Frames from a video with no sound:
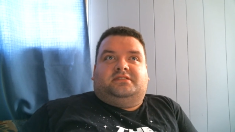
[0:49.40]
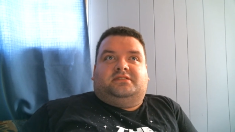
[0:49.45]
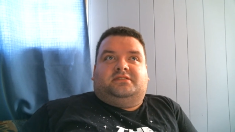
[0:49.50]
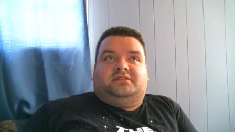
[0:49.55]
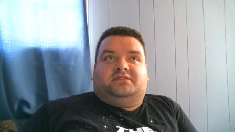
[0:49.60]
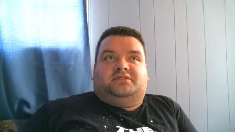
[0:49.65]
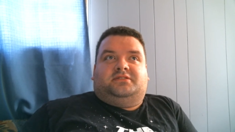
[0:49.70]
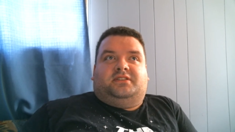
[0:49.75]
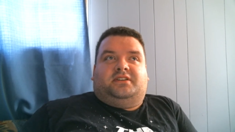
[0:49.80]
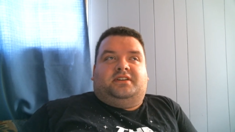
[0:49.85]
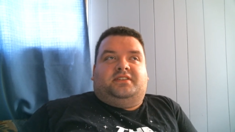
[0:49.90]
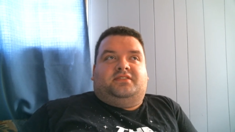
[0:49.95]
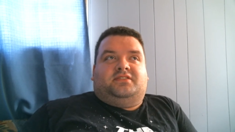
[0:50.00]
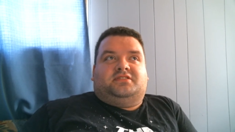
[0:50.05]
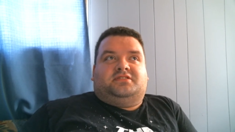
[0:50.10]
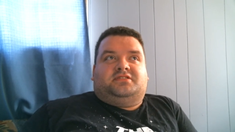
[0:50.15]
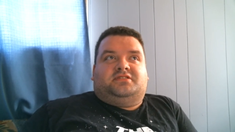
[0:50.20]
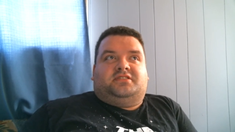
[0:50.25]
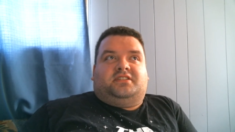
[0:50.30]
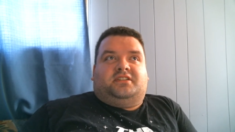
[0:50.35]
Where do I even
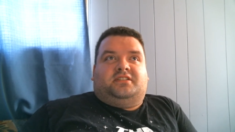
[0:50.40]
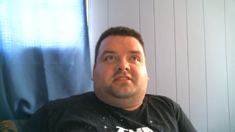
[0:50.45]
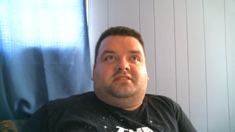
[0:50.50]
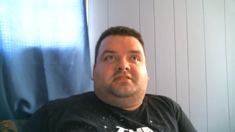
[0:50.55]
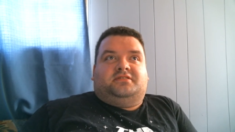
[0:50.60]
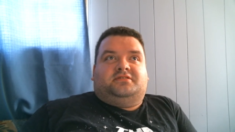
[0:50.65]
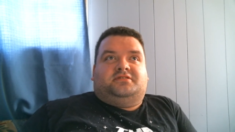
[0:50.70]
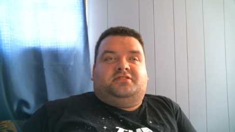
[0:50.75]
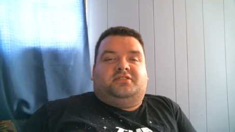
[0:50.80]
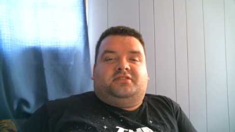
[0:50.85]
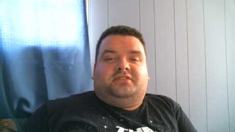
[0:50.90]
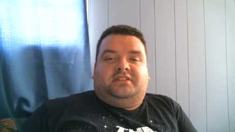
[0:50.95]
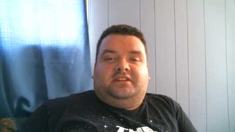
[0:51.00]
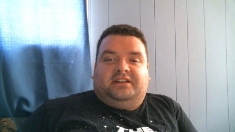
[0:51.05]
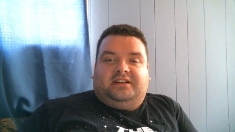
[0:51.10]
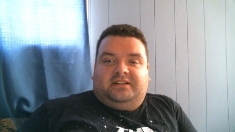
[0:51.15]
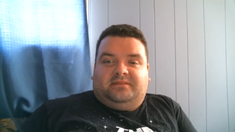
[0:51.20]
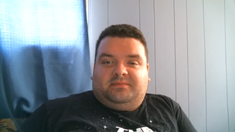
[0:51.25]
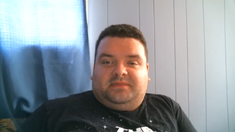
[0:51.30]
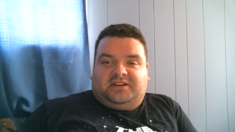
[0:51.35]
start? So
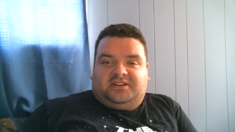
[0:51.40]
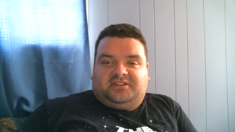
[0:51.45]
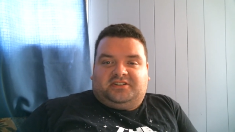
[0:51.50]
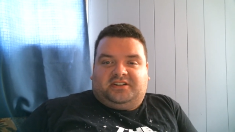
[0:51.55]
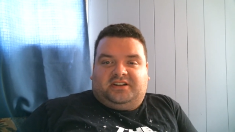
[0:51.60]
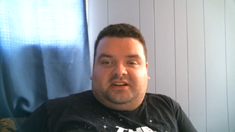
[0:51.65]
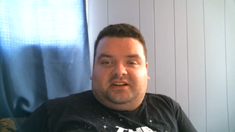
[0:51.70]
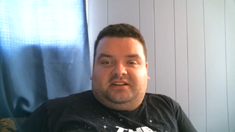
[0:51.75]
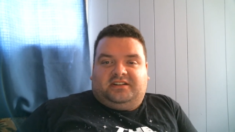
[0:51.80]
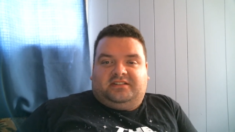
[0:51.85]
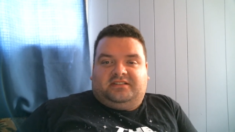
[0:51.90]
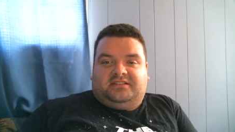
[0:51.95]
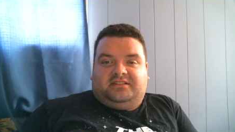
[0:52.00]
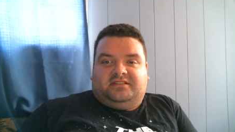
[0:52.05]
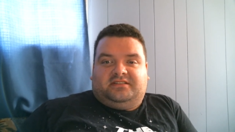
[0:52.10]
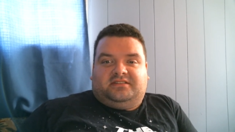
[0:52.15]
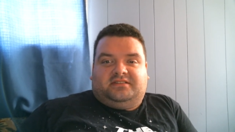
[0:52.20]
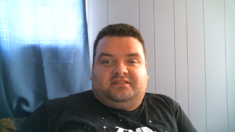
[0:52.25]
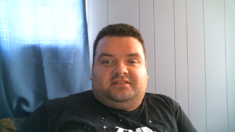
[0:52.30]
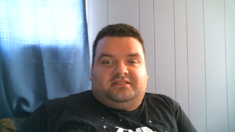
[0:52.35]
Ian
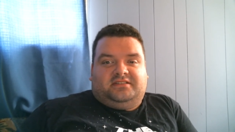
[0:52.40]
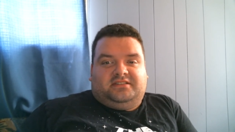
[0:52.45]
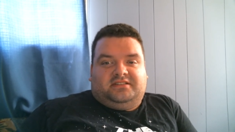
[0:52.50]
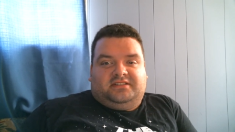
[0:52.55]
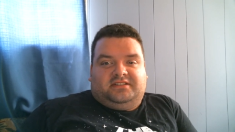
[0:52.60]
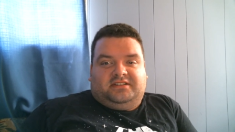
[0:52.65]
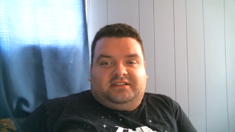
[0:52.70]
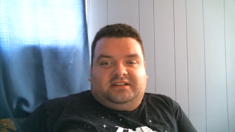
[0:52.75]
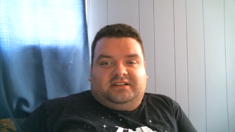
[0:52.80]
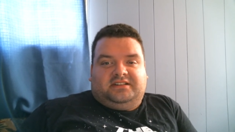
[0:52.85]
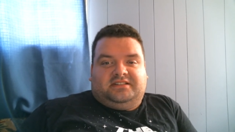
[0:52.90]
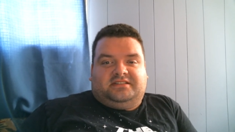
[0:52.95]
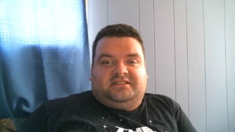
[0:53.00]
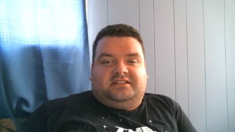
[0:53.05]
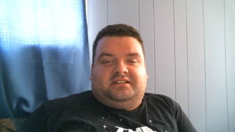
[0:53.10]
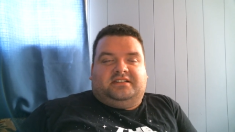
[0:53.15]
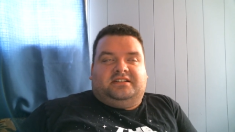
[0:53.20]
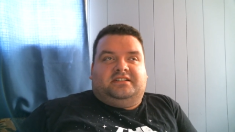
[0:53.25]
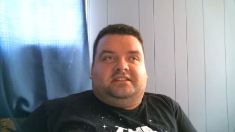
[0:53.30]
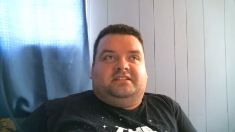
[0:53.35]
McShane is
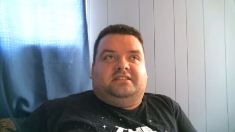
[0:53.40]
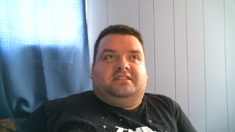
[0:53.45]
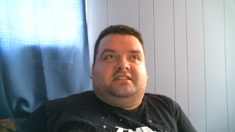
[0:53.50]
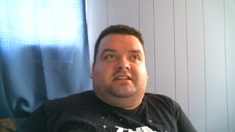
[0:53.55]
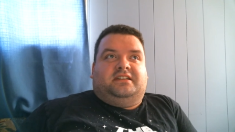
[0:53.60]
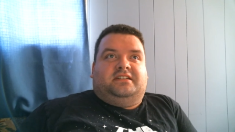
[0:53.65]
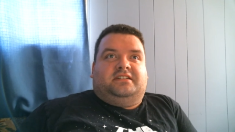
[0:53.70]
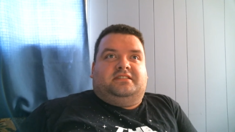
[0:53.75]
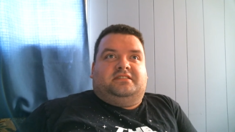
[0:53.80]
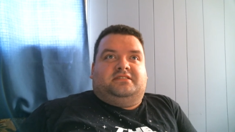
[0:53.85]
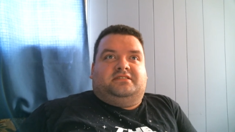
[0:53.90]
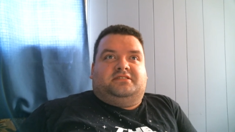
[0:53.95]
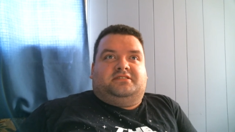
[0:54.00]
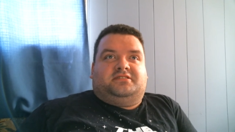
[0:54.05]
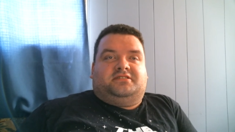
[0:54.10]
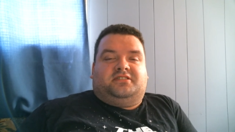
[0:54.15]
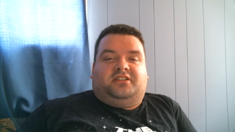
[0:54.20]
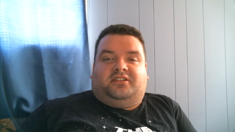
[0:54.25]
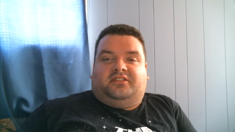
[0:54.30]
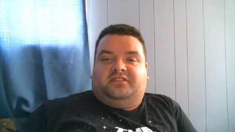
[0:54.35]
in it, and
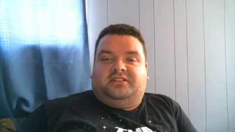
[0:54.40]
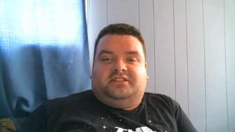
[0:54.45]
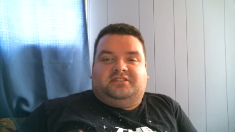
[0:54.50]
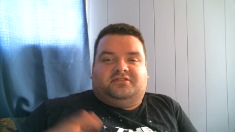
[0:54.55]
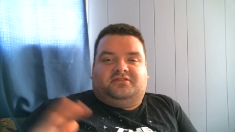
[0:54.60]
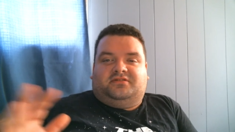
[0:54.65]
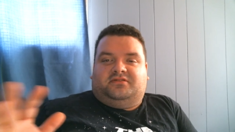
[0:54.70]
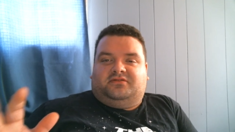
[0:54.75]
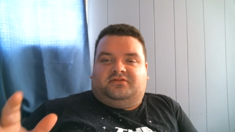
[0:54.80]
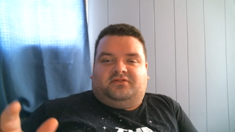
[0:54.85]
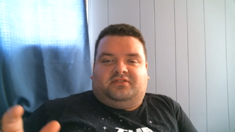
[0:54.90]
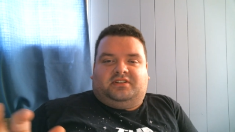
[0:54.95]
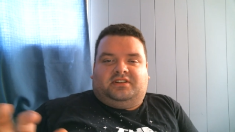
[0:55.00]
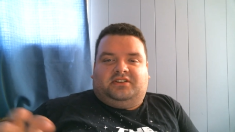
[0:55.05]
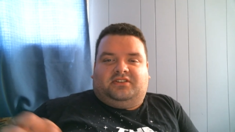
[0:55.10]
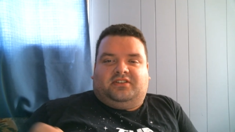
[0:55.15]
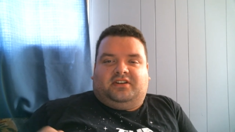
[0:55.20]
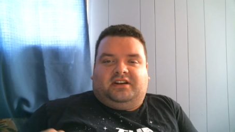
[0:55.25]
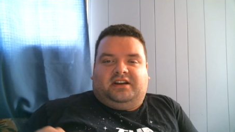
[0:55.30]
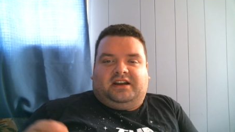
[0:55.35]
all these really
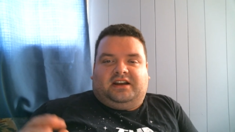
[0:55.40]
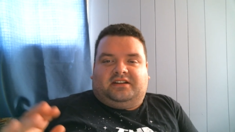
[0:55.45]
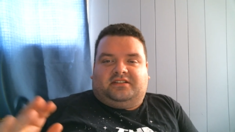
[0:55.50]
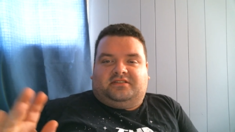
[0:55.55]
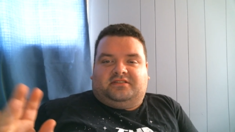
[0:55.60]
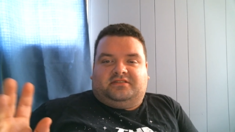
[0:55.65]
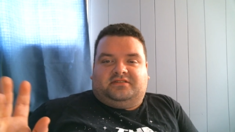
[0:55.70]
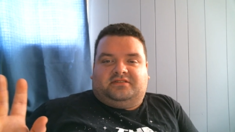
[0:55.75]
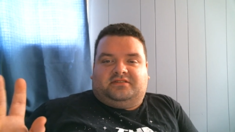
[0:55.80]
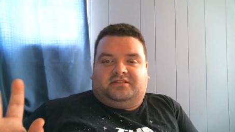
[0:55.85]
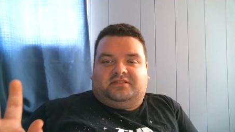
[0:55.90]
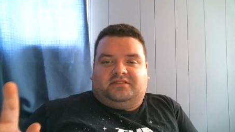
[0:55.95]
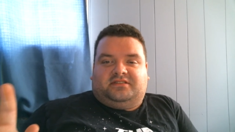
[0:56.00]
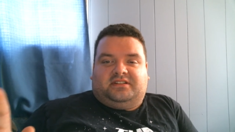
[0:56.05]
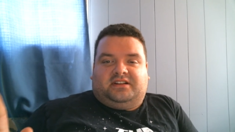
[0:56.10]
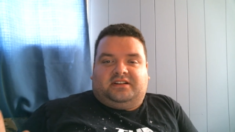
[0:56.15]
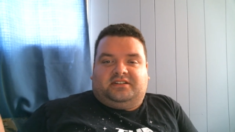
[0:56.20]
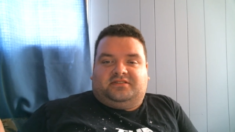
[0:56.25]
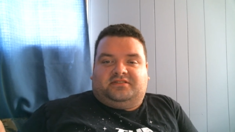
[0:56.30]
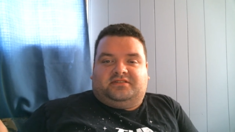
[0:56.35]
great actors and
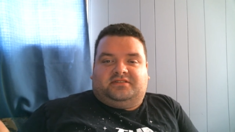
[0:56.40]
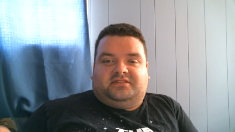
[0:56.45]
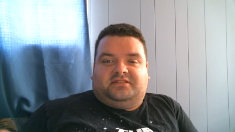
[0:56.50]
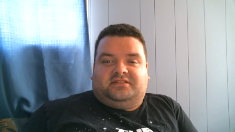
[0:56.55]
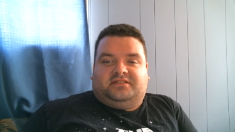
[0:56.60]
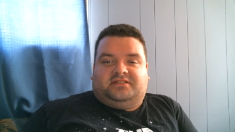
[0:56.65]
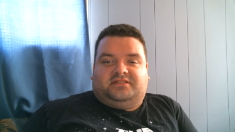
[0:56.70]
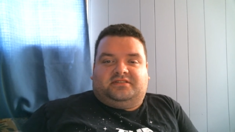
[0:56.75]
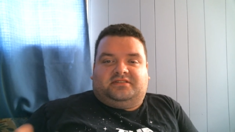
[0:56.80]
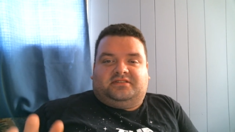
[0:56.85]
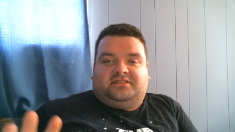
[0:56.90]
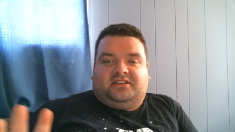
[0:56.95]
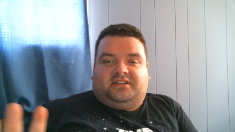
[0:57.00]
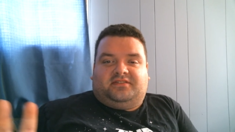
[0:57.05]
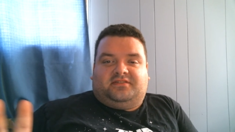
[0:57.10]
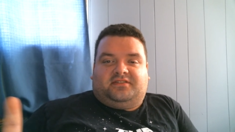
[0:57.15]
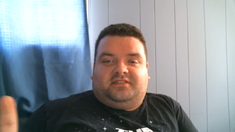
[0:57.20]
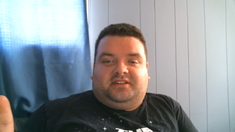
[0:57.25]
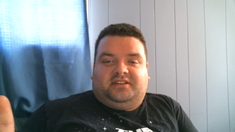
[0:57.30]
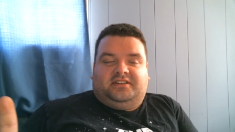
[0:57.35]
actresses and
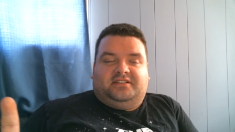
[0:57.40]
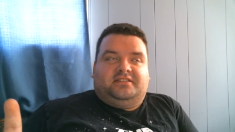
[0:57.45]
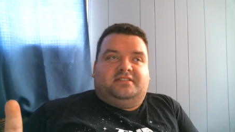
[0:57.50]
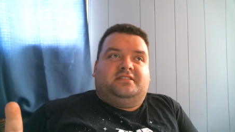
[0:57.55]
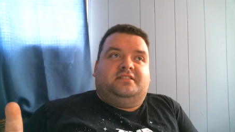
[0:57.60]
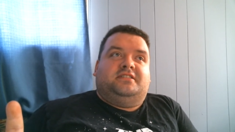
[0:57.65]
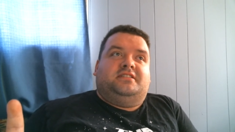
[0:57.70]
stuff, right?